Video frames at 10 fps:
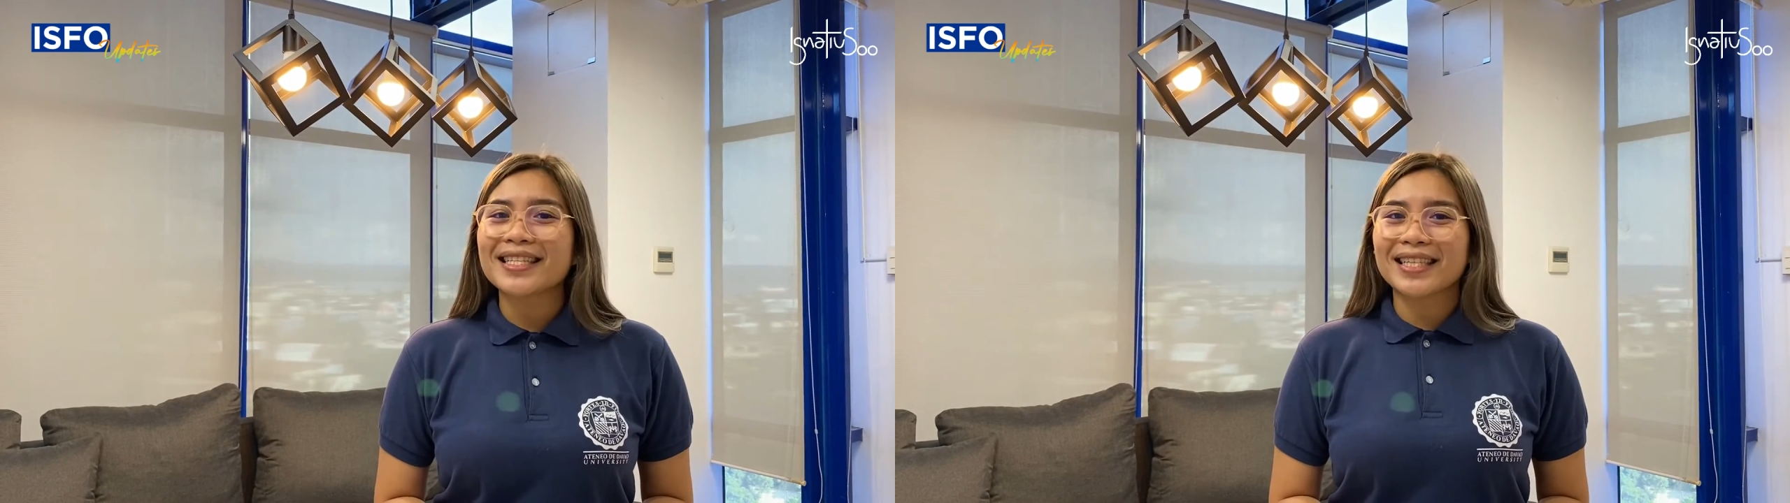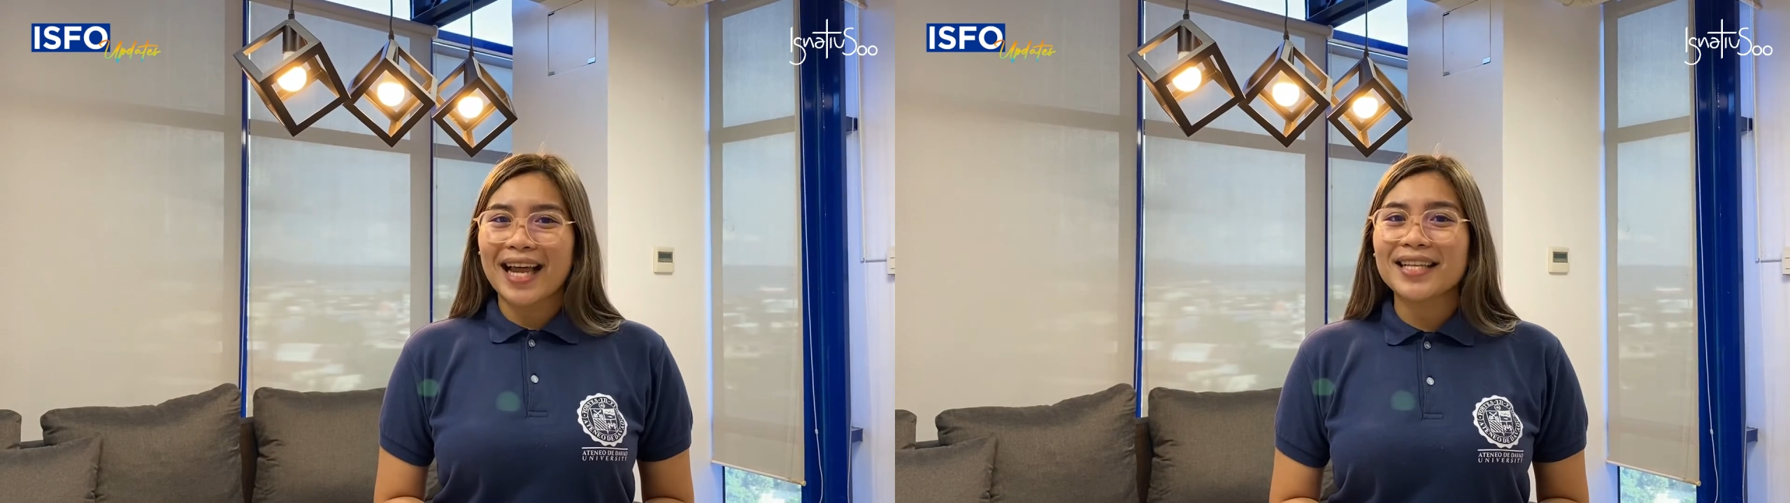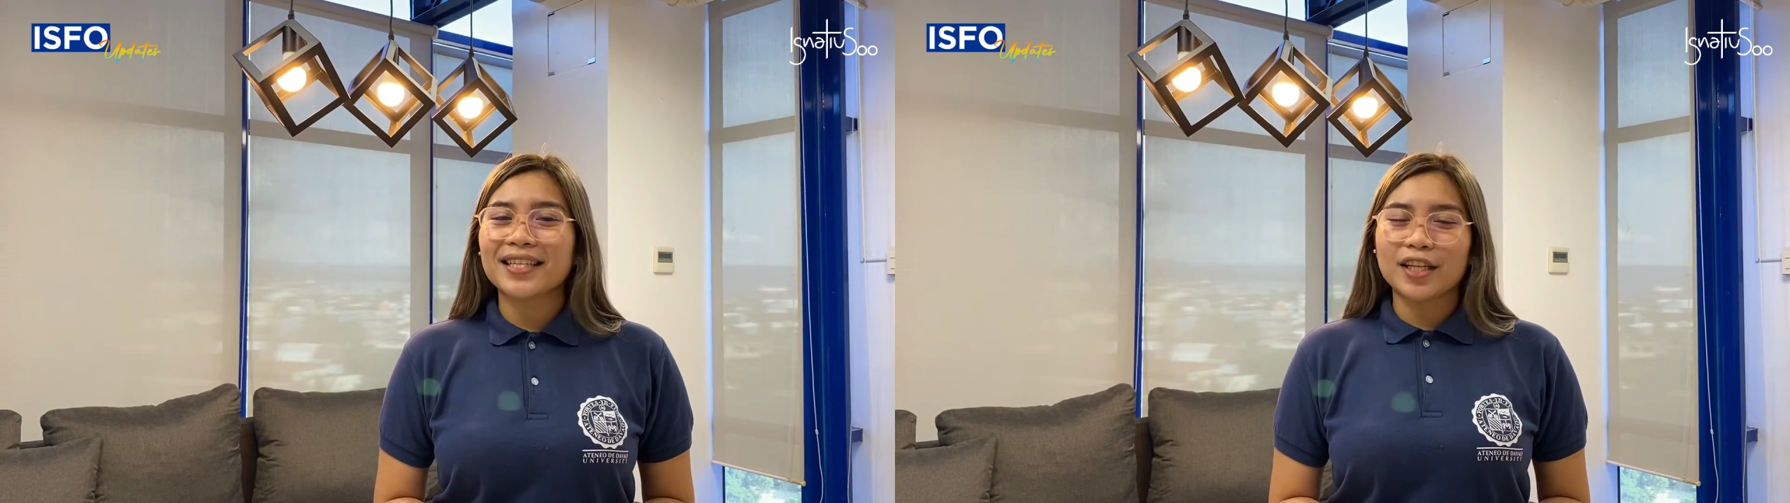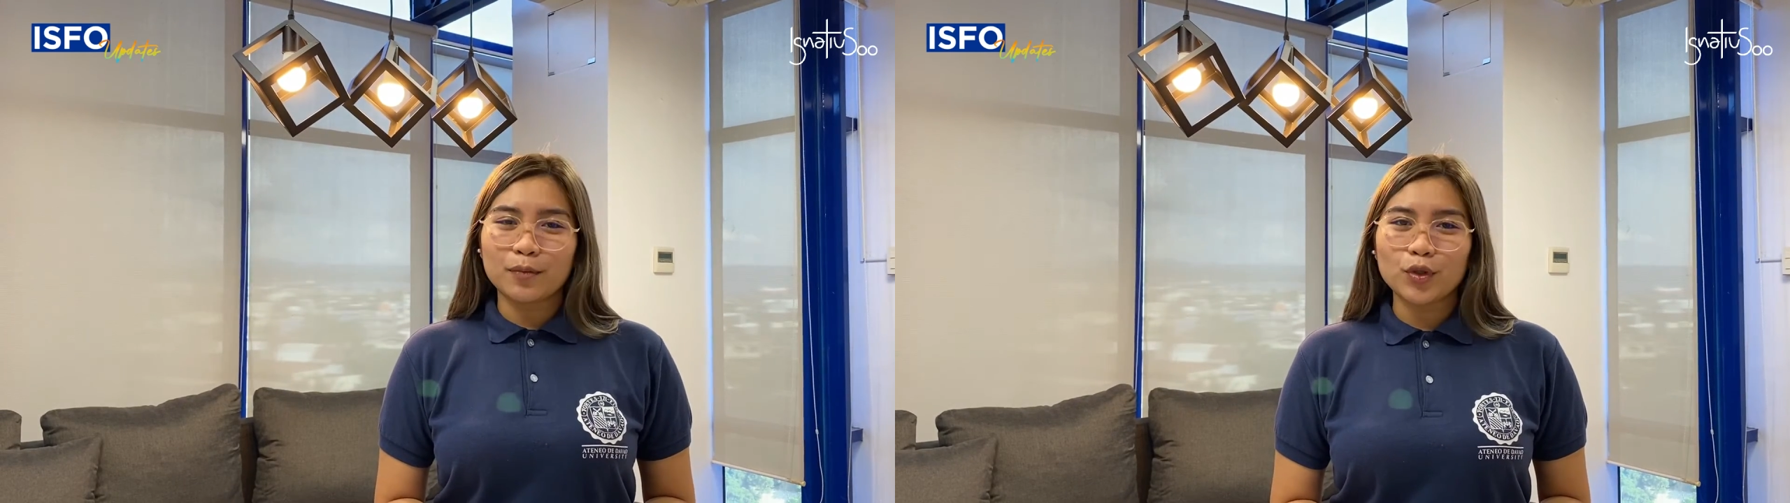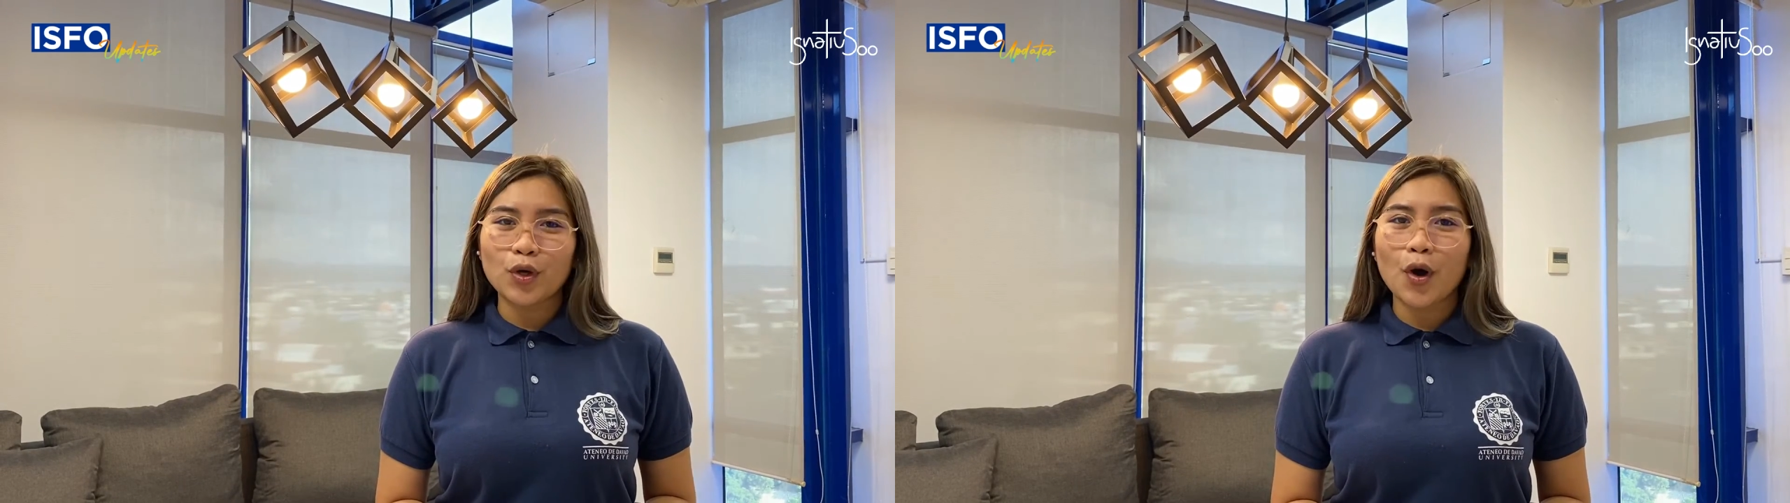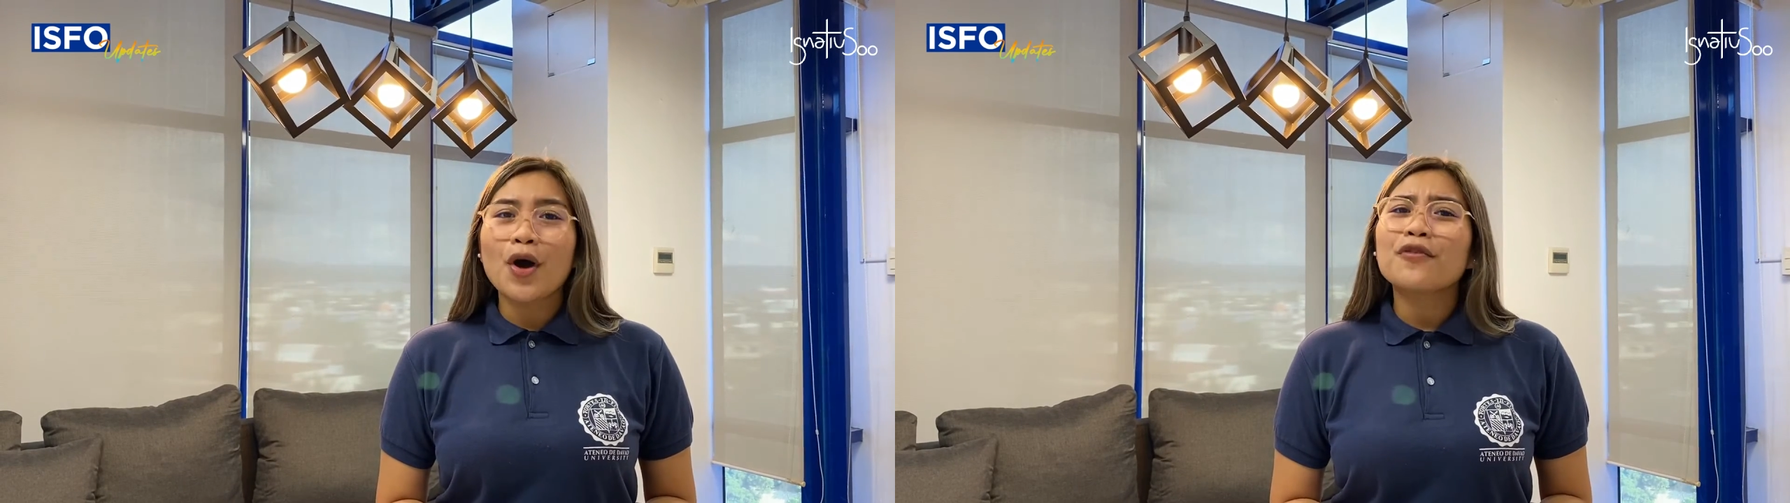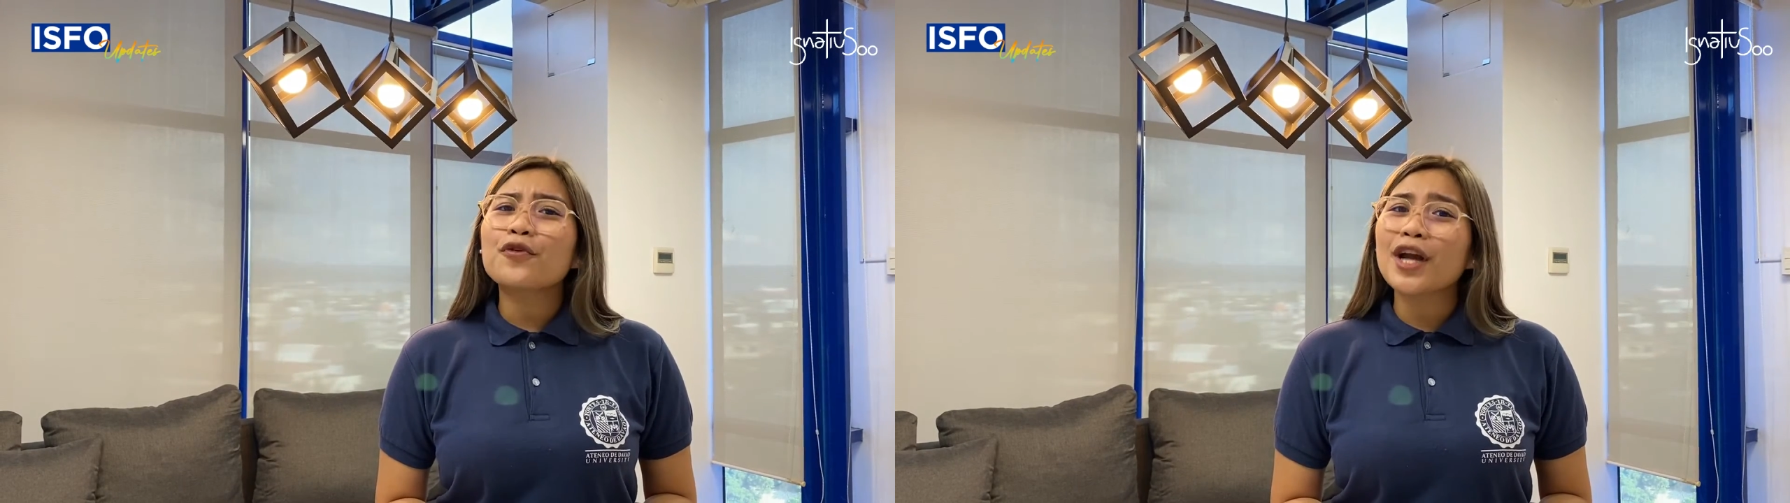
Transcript: is Glyza Del Mundo